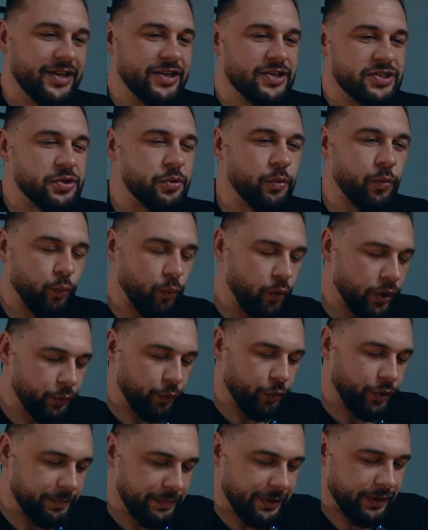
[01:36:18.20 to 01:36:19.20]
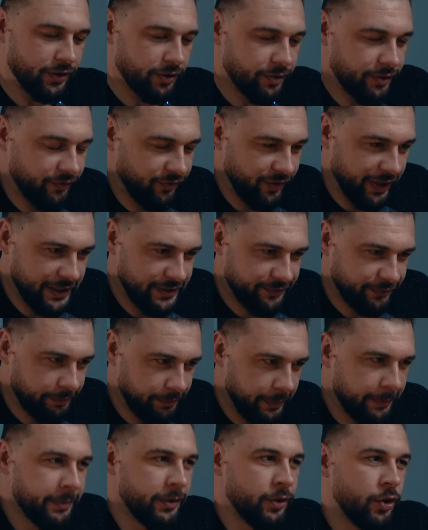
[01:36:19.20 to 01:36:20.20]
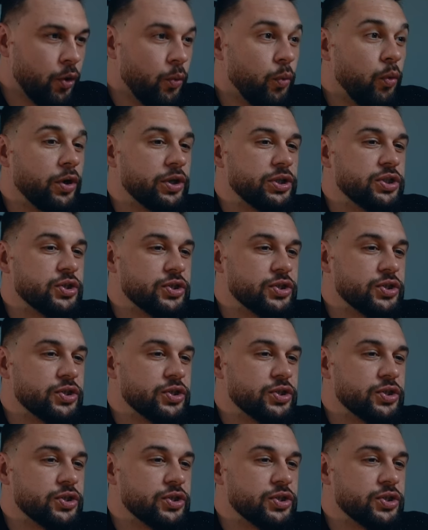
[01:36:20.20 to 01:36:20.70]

So, what would be your advice for people who want